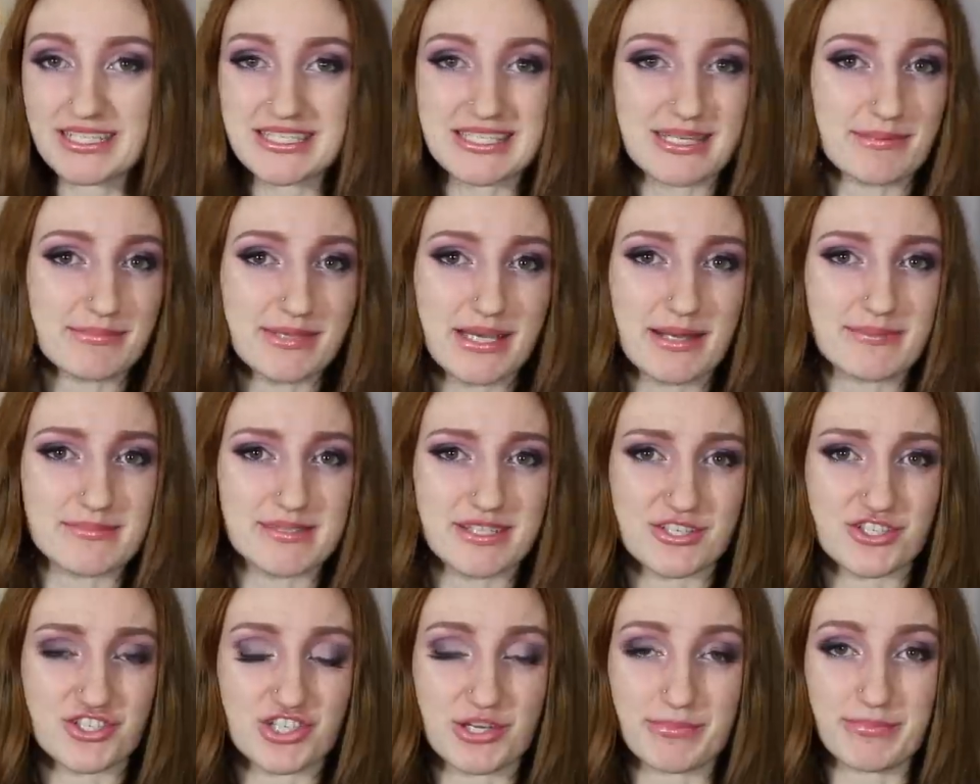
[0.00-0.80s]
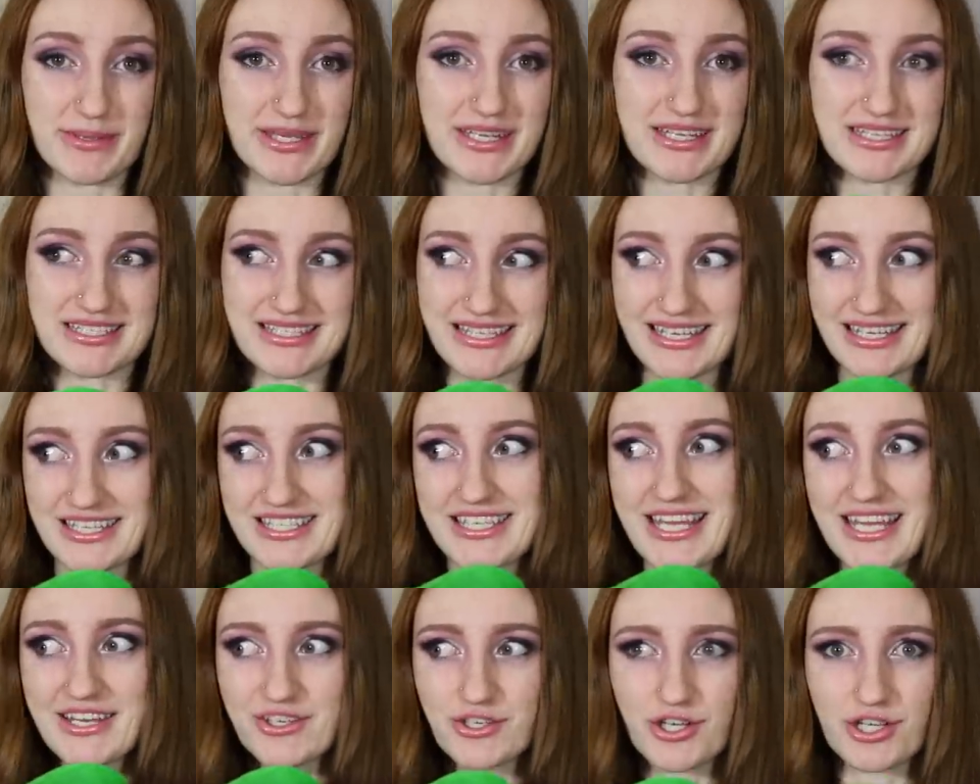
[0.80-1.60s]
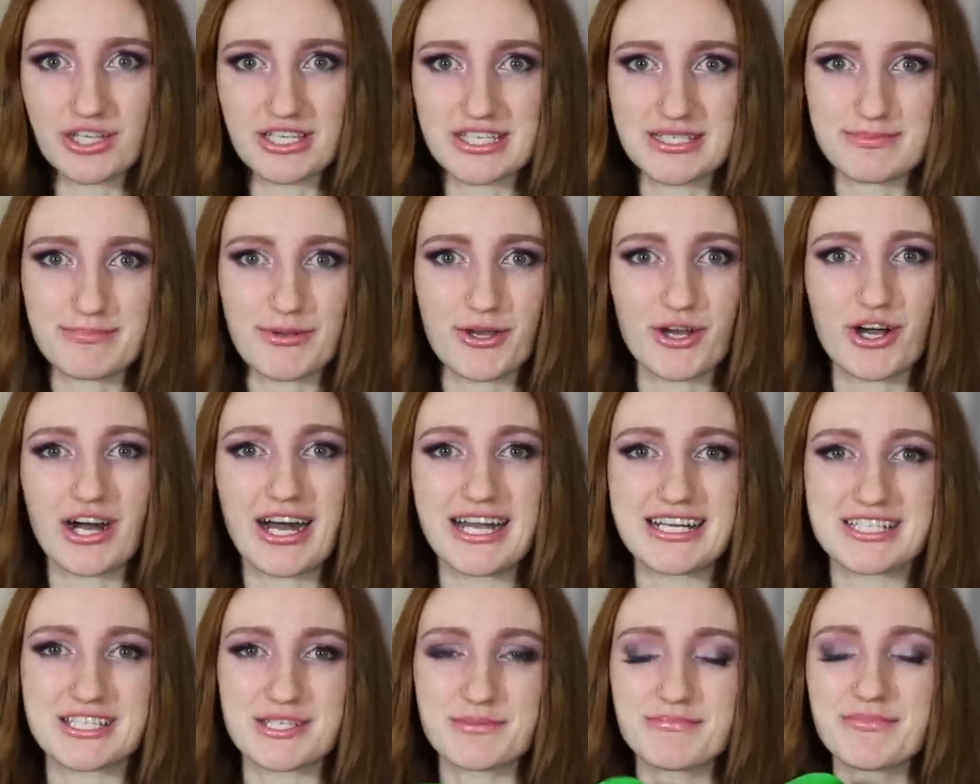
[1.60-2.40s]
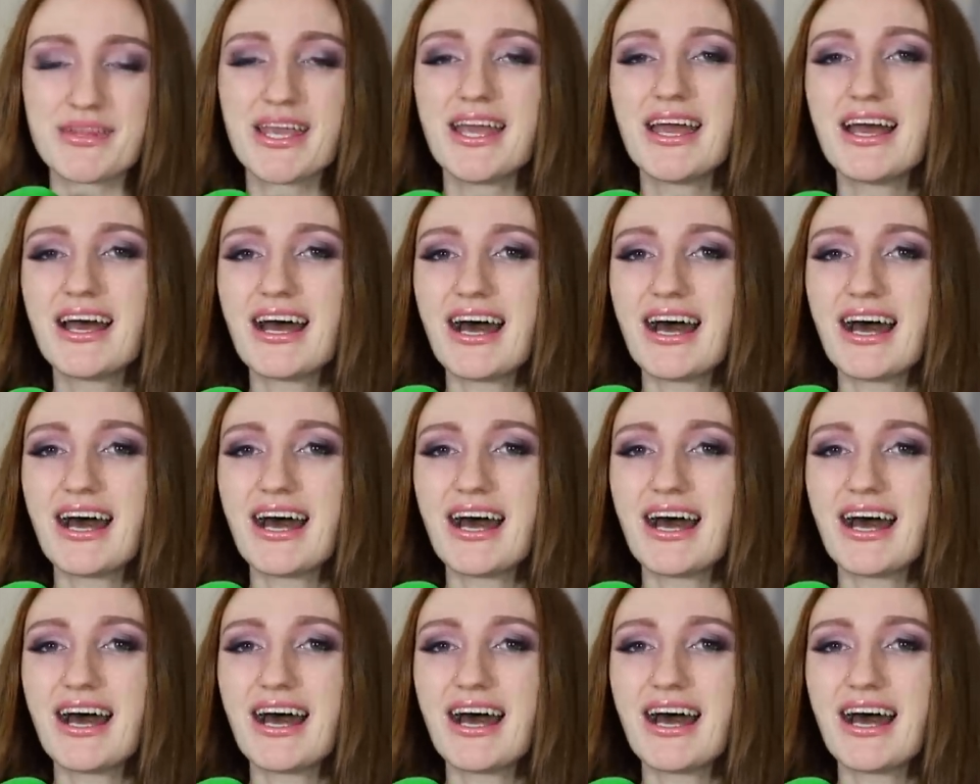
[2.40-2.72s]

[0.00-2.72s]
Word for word: and sometimes the shipping is like ten dollars per item.